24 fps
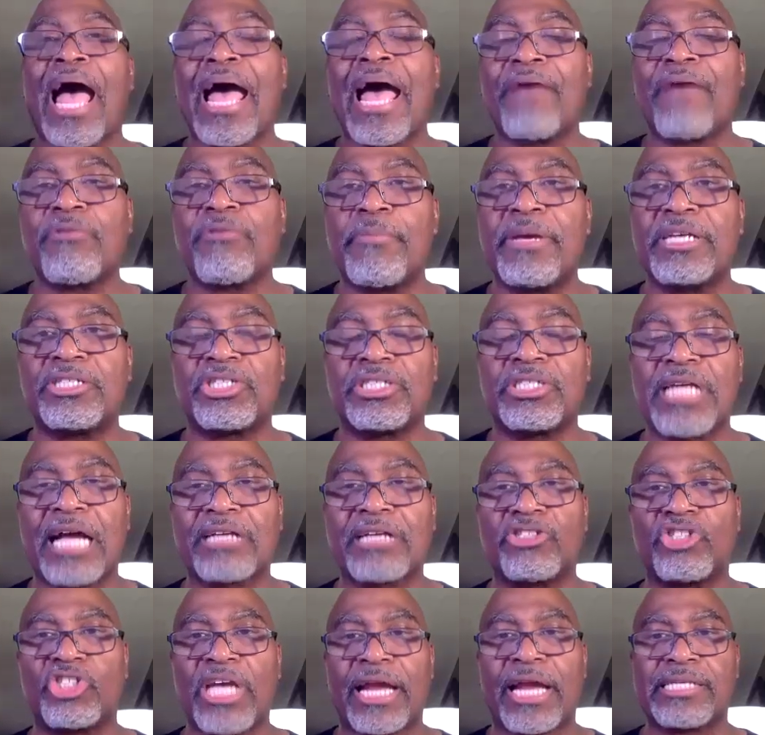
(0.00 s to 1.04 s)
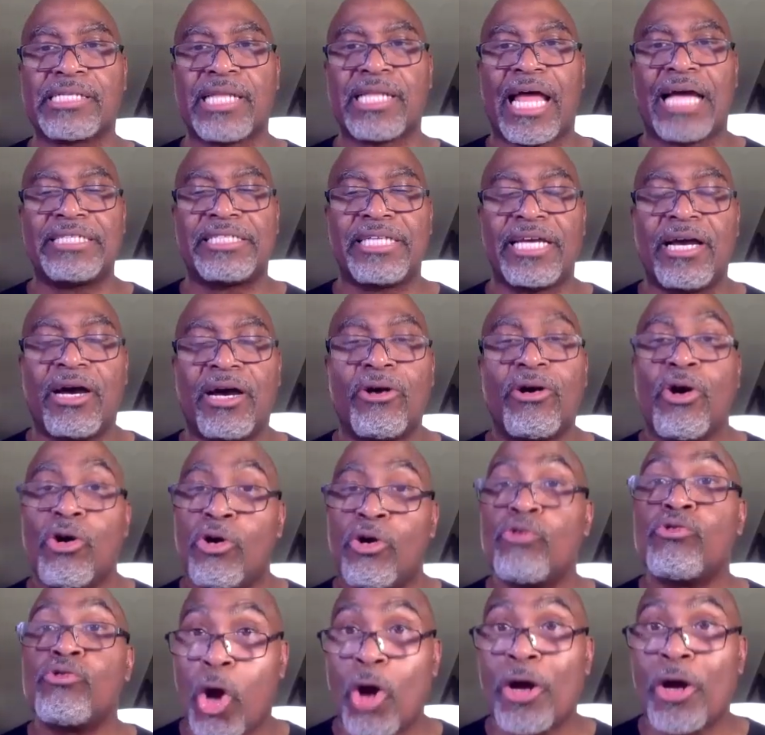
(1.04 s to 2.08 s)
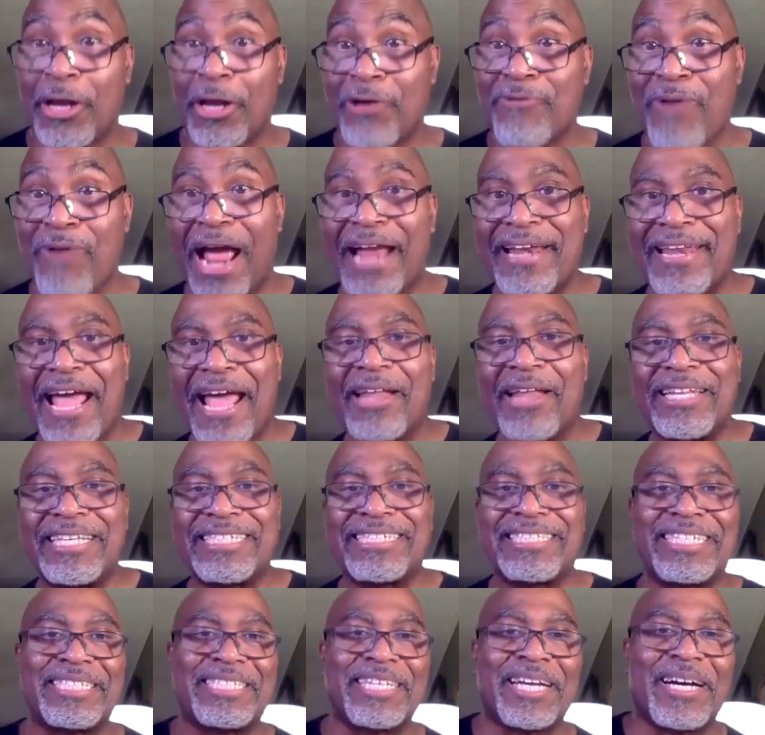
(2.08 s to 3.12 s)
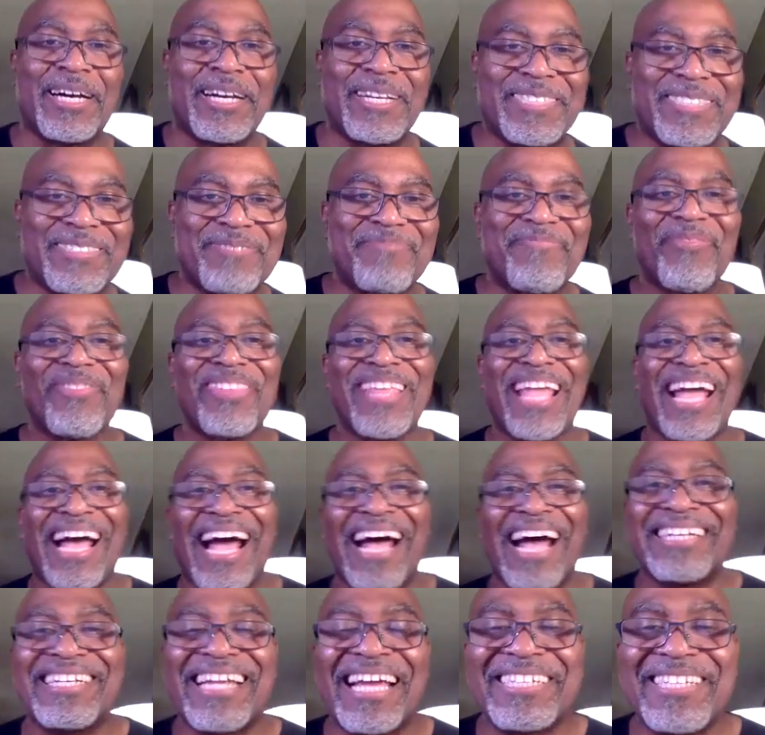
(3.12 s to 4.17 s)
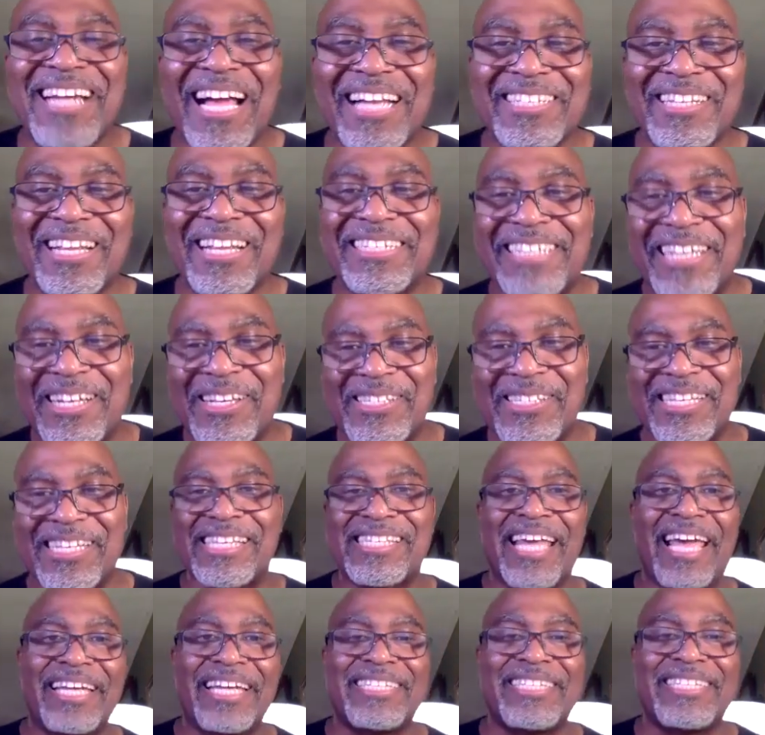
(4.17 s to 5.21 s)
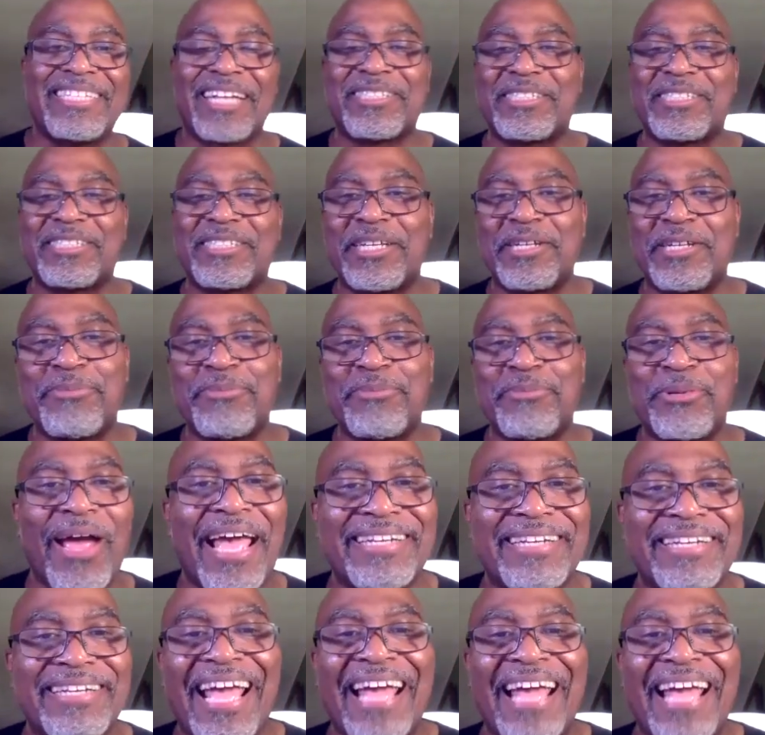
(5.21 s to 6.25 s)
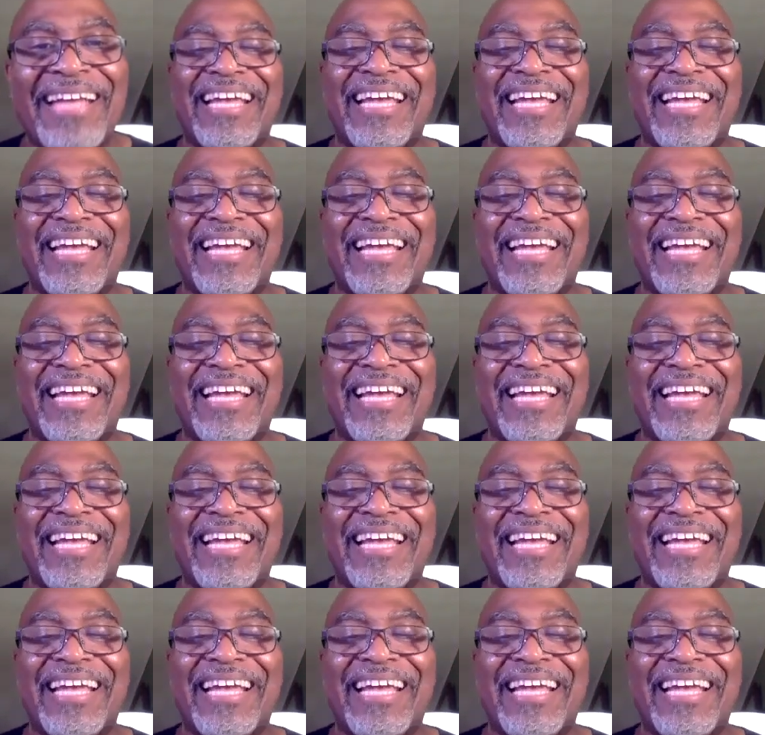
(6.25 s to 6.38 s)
have to mention Dr. Janice Liddell, who's on here right now listening to us. And Dr. Liddell says, hey, Dr. Tenebu and